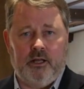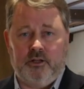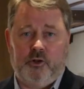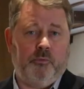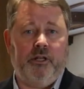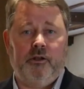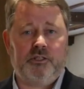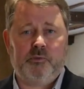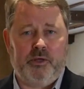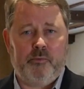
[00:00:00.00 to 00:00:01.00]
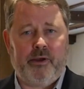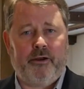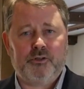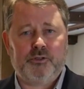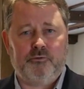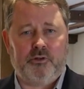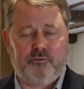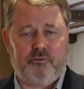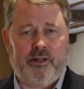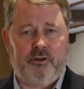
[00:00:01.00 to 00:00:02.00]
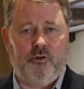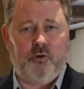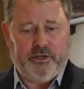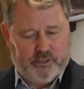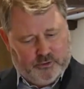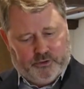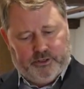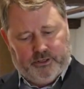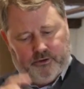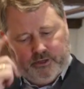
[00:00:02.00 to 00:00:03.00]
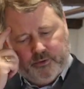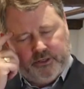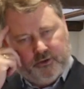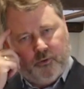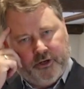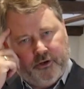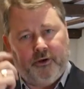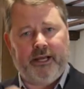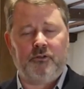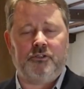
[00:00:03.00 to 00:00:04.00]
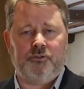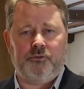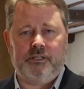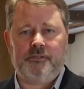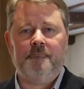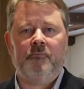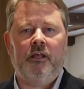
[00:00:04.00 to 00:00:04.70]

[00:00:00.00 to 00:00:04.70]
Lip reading: Nobody likes to be embarrassed in front of a vendor when you're looking at it going, well, I don't quite know how to do this.